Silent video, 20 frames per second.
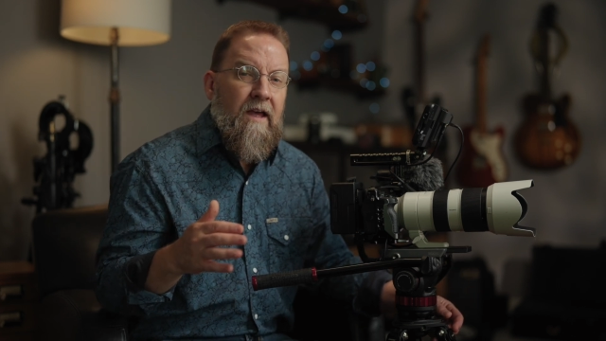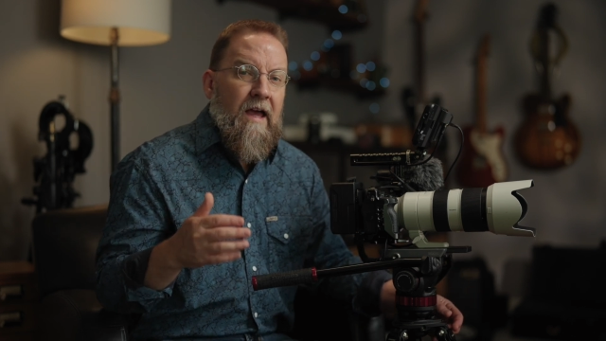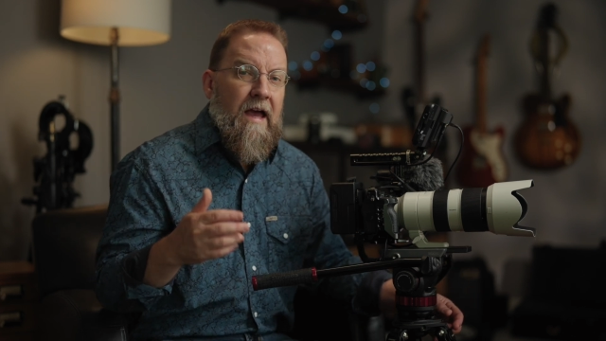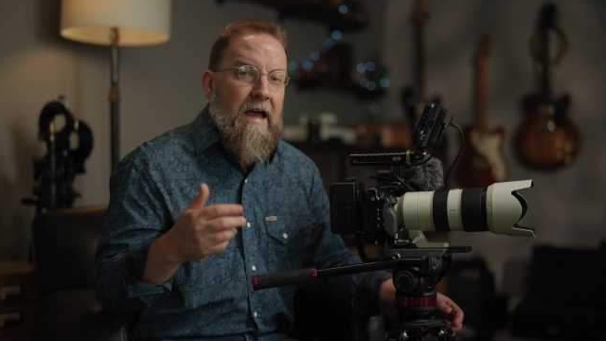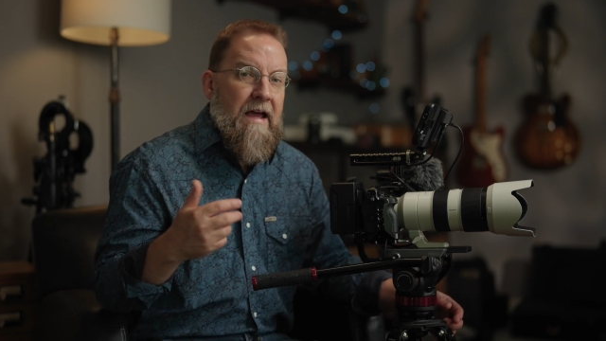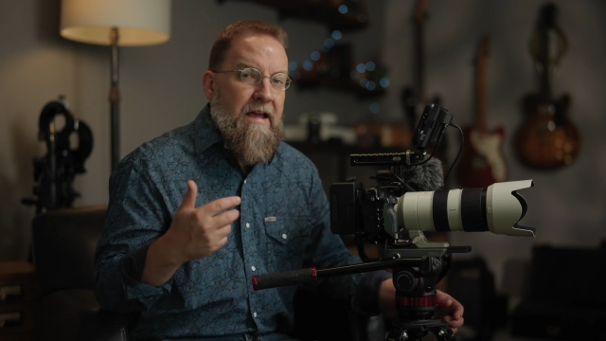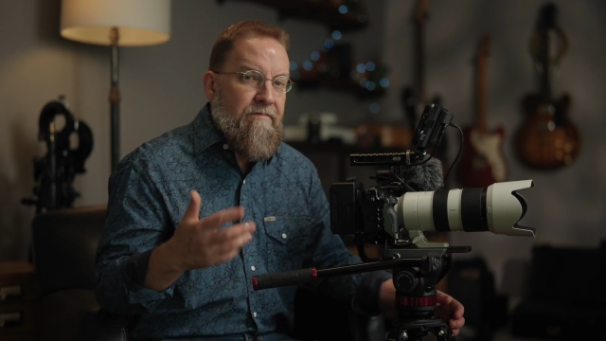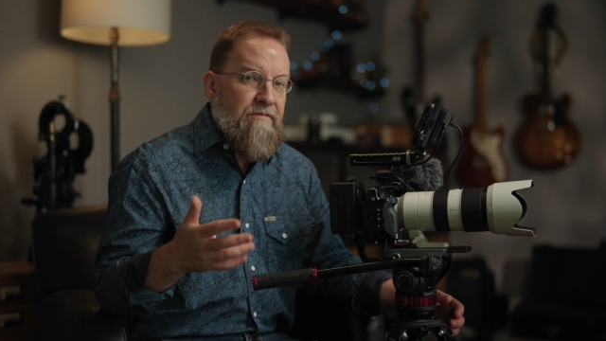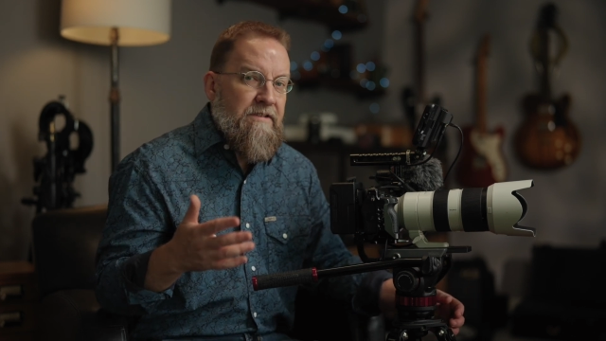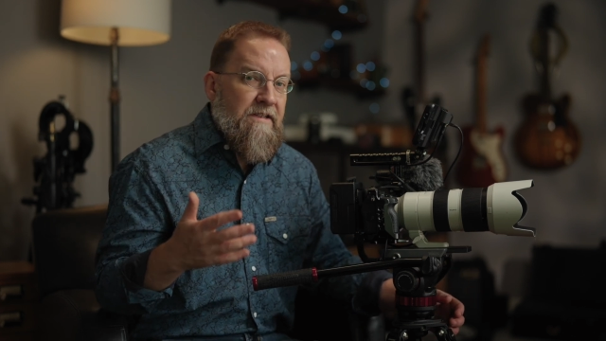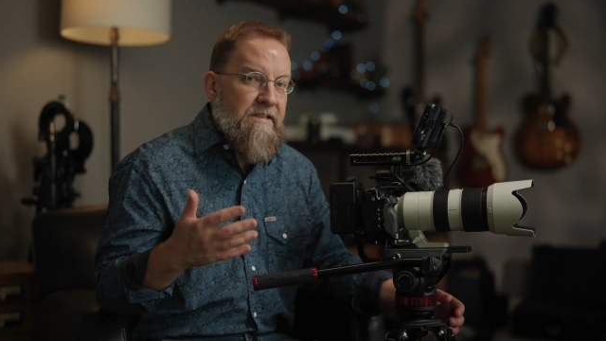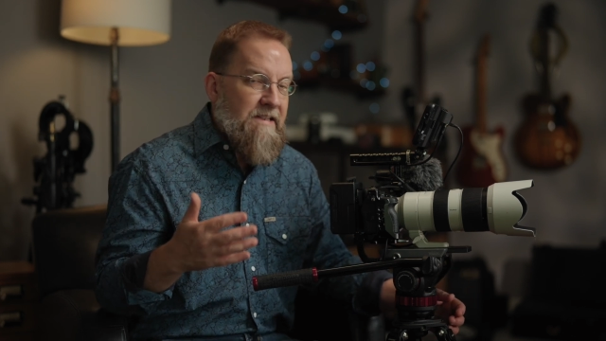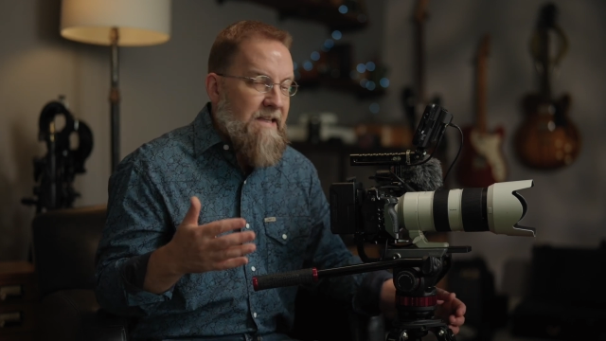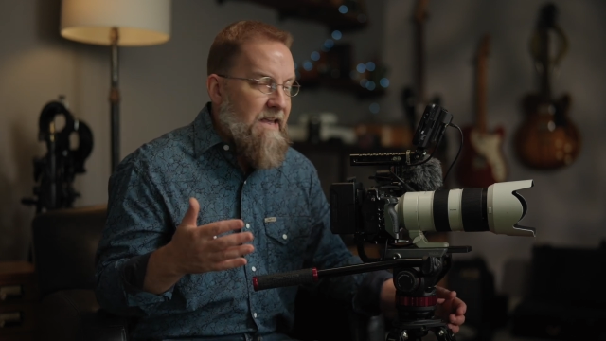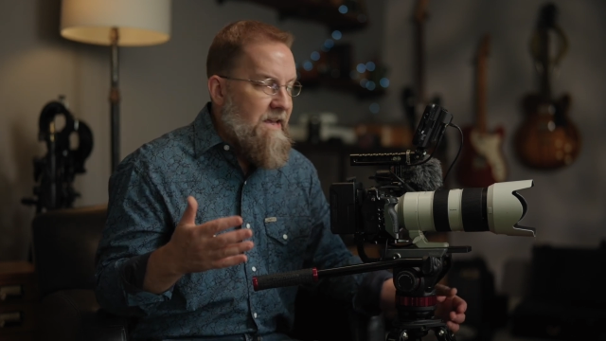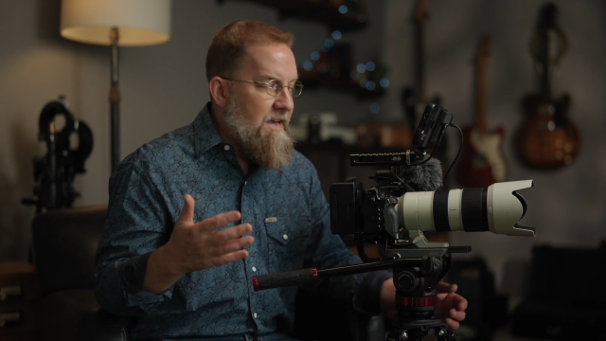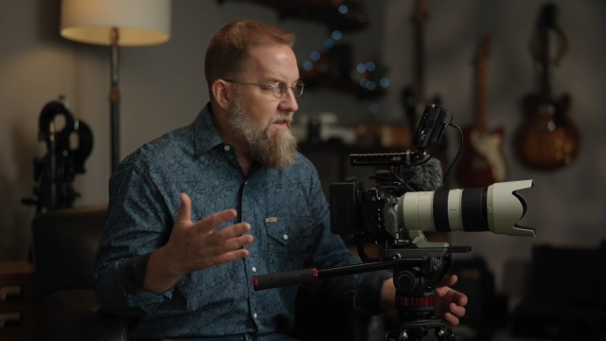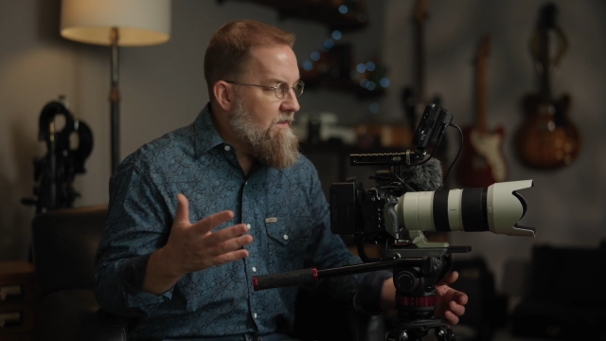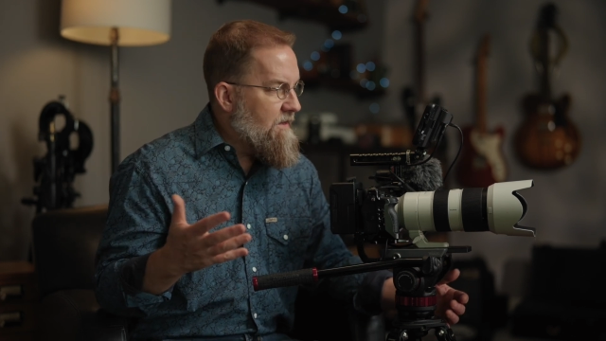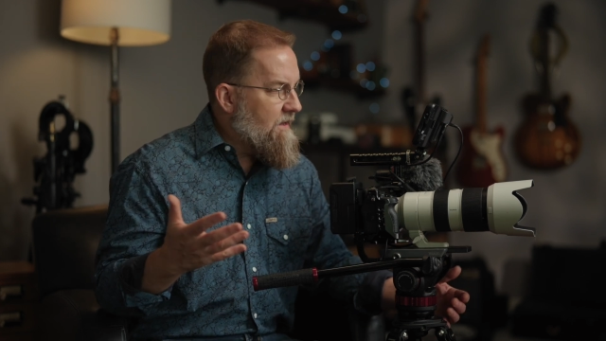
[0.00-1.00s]
I have to
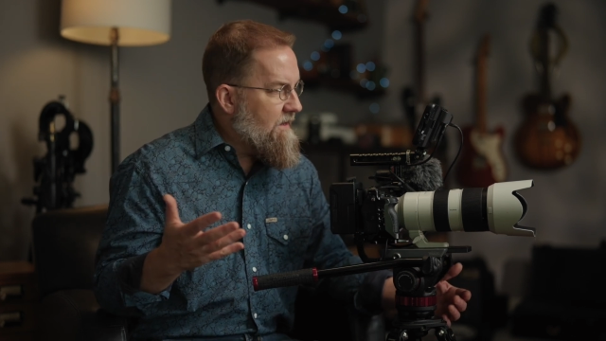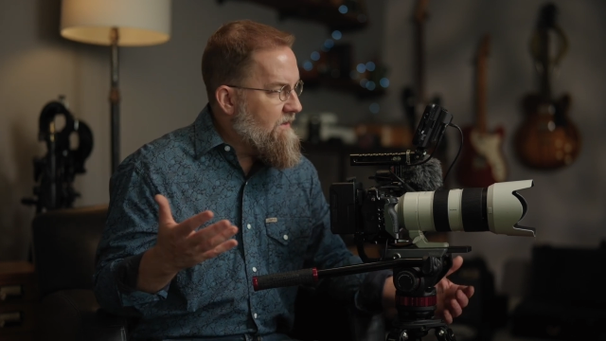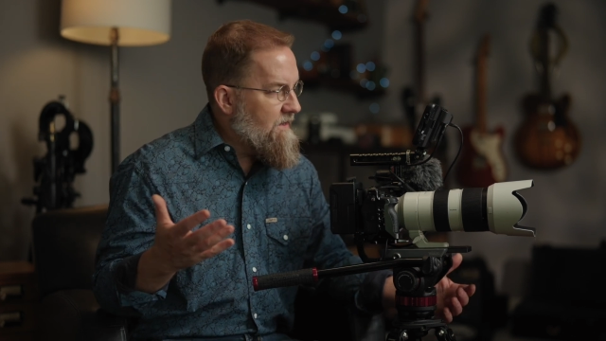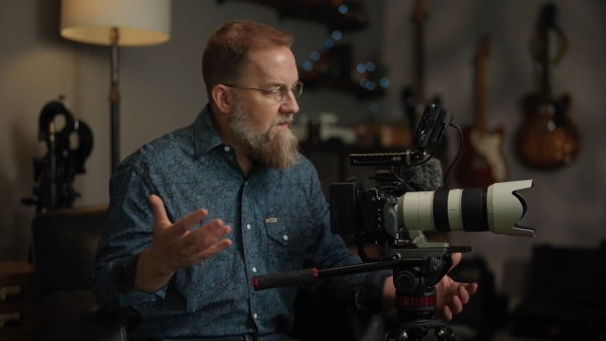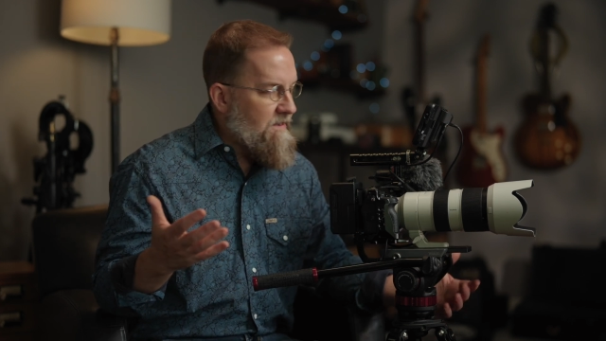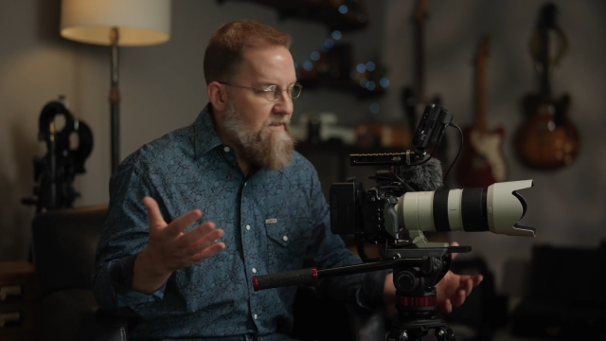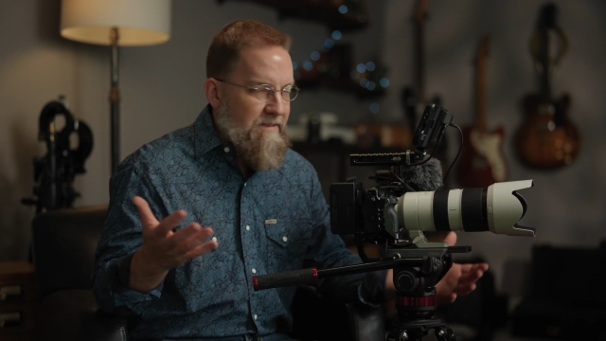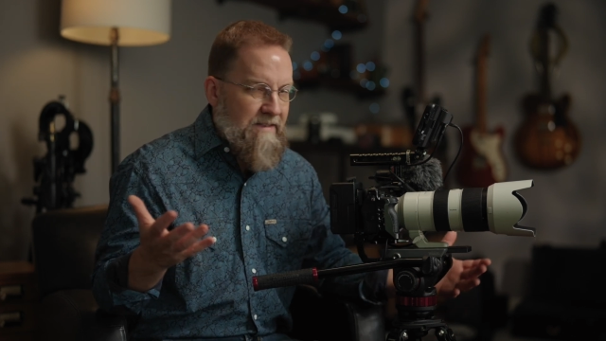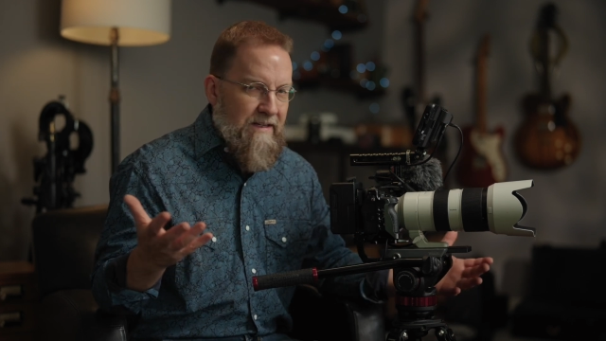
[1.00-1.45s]
say that this